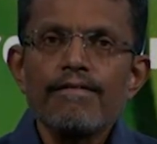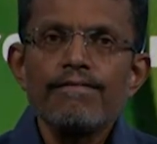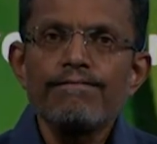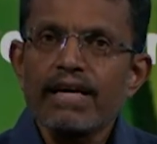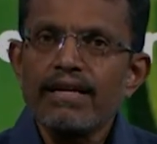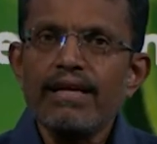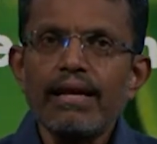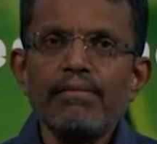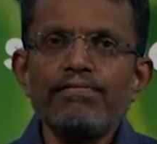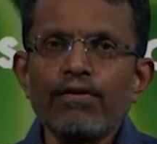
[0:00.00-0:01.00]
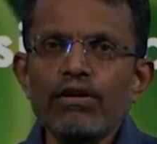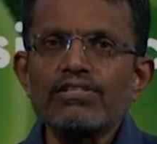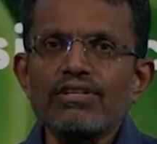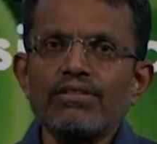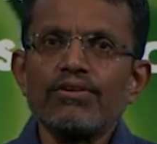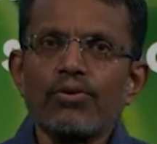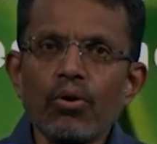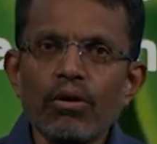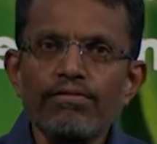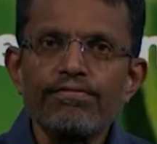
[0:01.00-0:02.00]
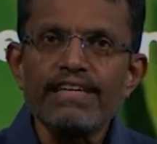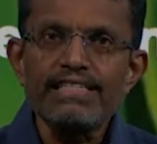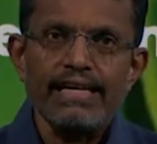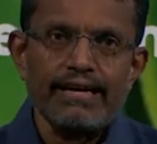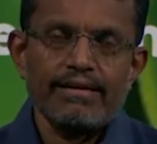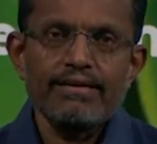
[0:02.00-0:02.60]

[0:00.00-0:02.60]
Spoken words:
Finally, let me focus on the role of FinTech